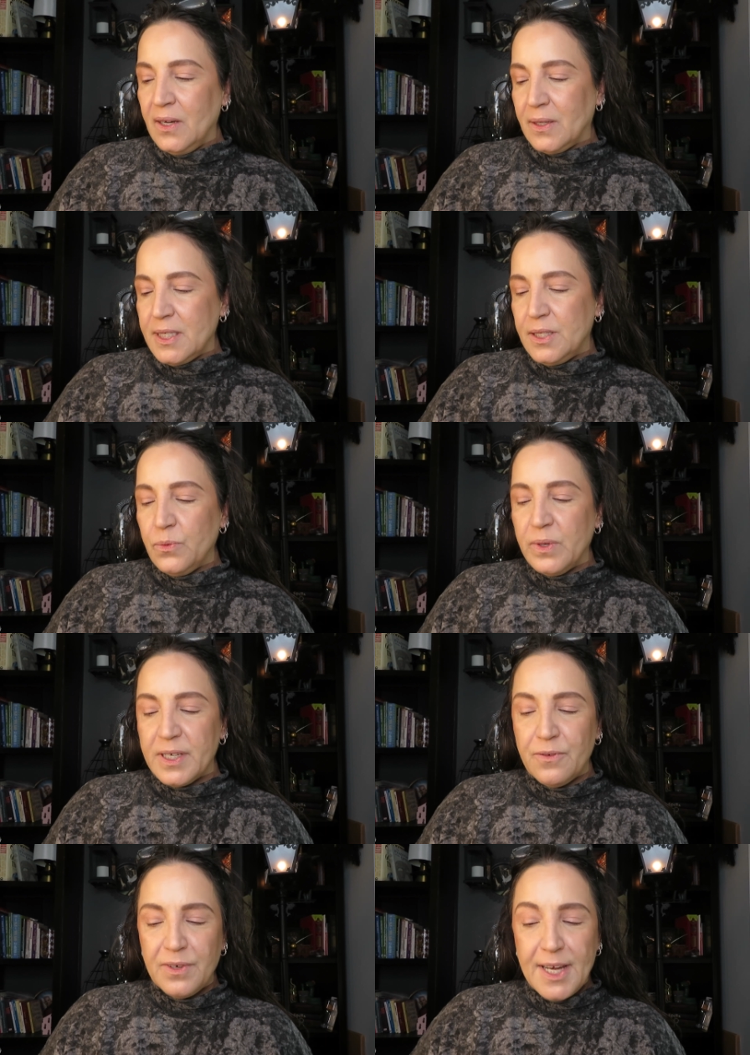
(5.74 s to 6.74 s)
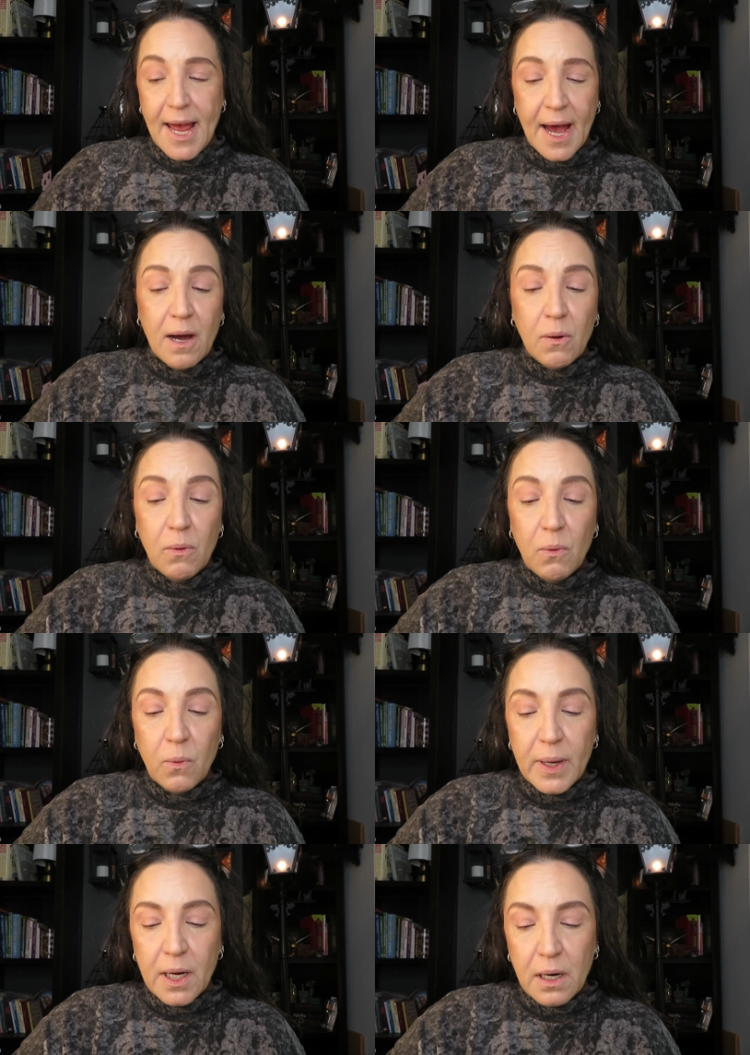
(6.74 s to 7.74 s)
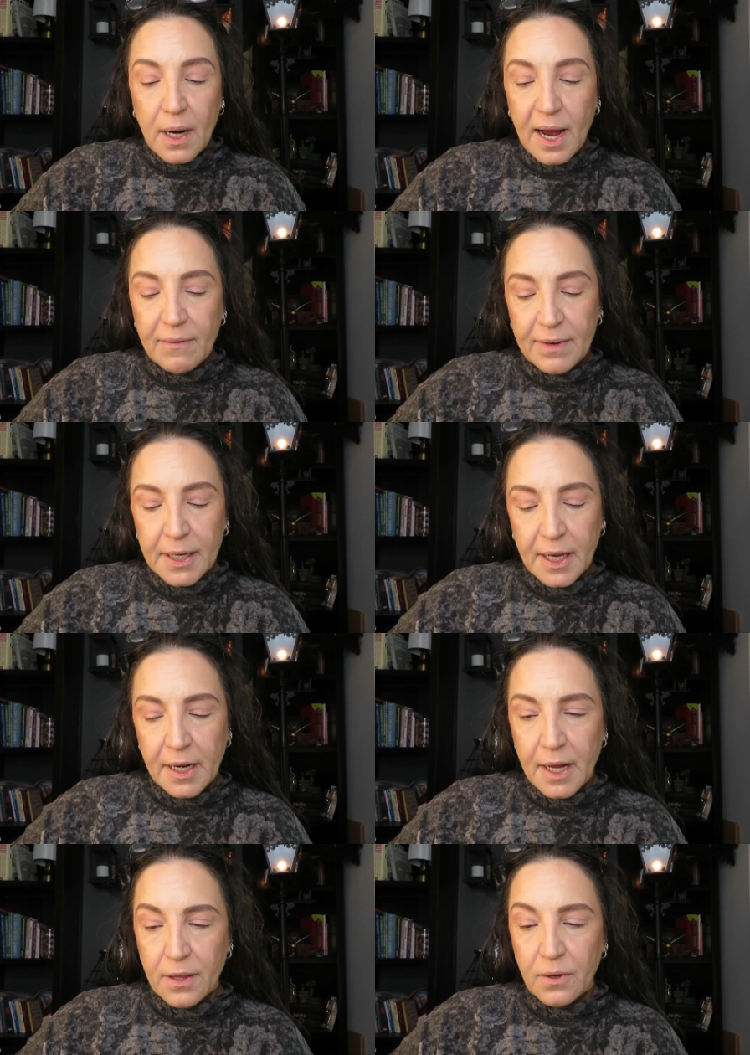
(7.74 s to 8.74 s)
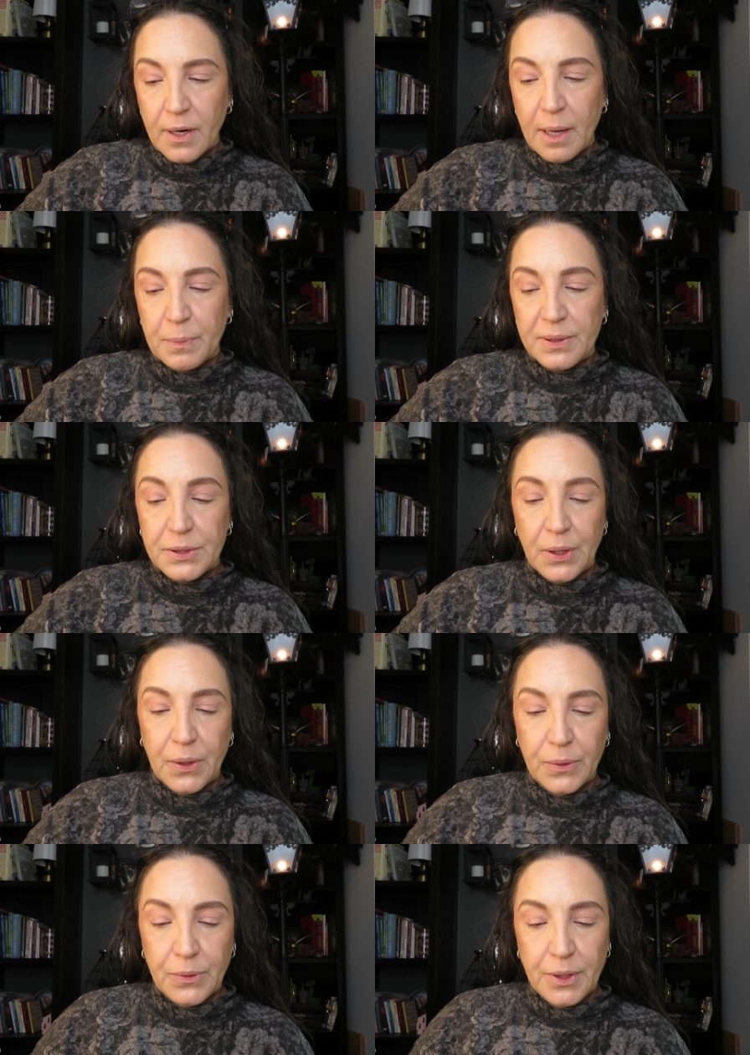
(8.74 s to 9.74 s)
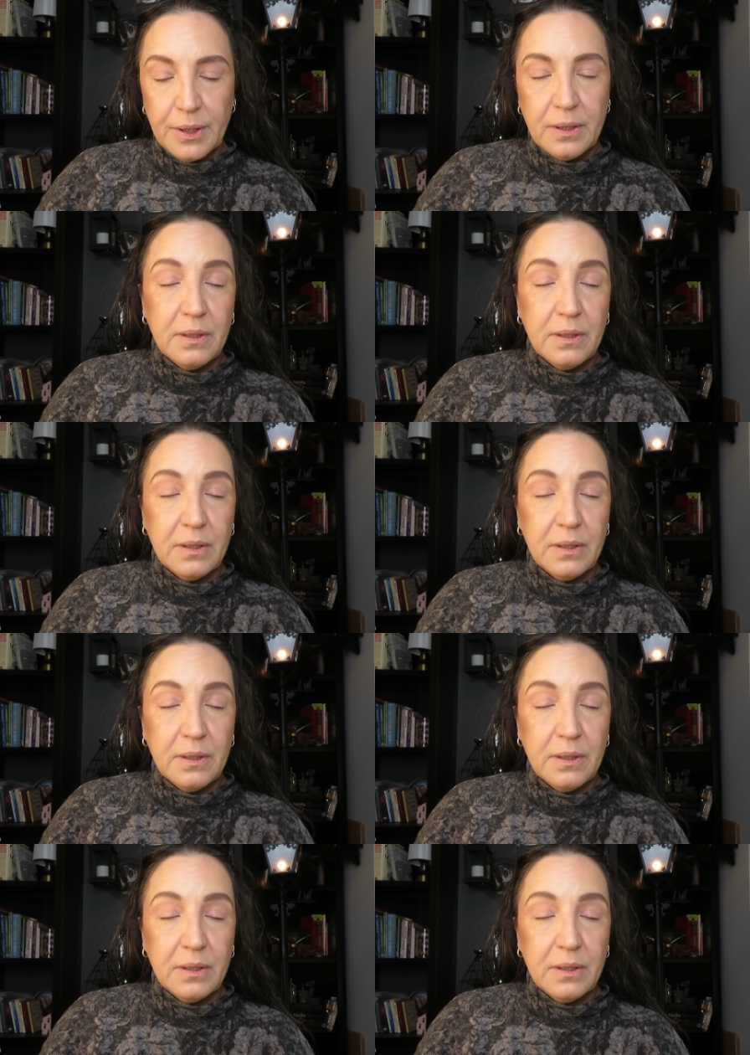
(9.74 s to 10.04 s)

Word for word: okay, so now we are having another episode.